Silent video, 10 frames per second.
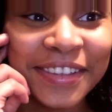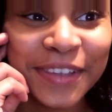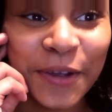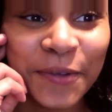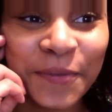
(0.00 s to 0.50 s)

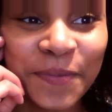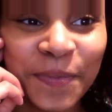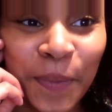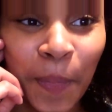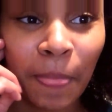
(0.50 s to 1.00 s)
so
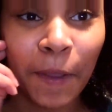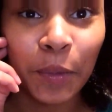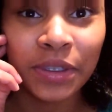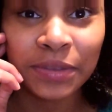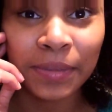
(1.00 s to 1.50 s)

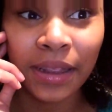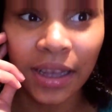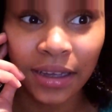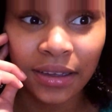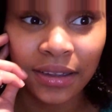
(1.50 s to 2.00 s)
wish me
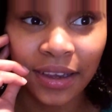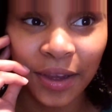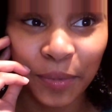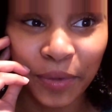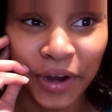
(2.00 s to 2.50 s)
luck
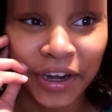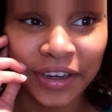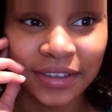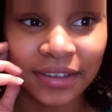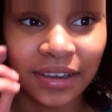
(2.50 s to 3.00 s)
in
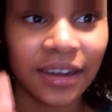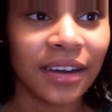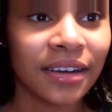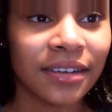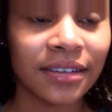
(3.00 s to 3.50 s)
prayers,
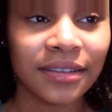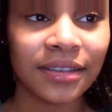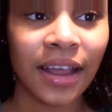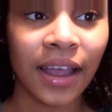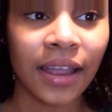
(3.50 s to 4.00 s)
y'all.
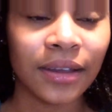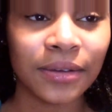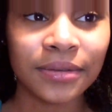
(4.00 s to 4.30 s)
Like.